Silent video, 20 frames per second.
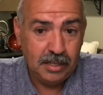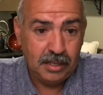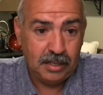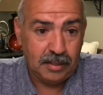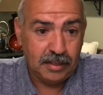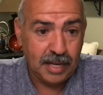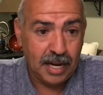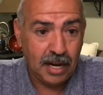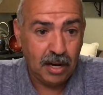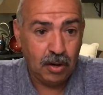
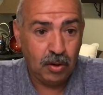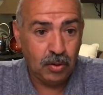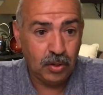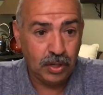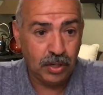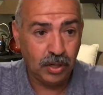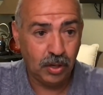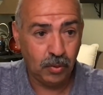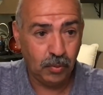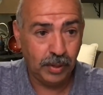Now,
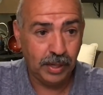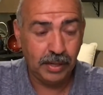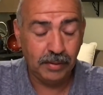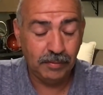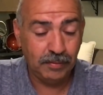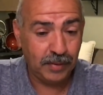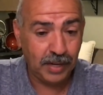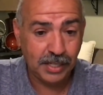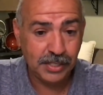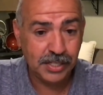we
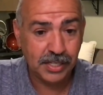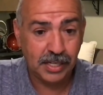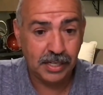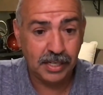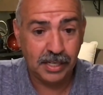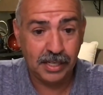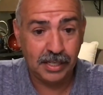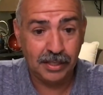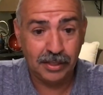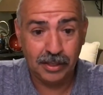invested
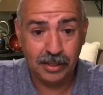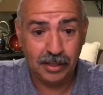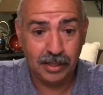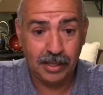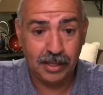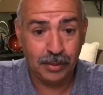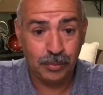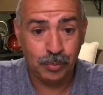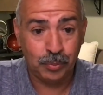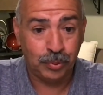
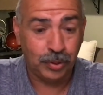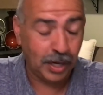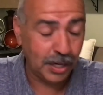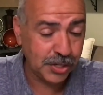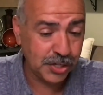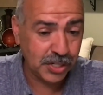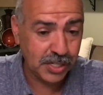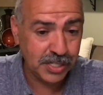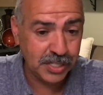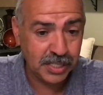in
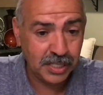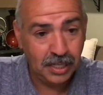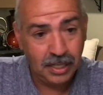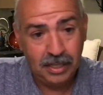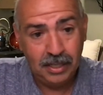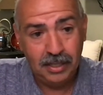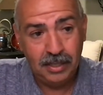brushes,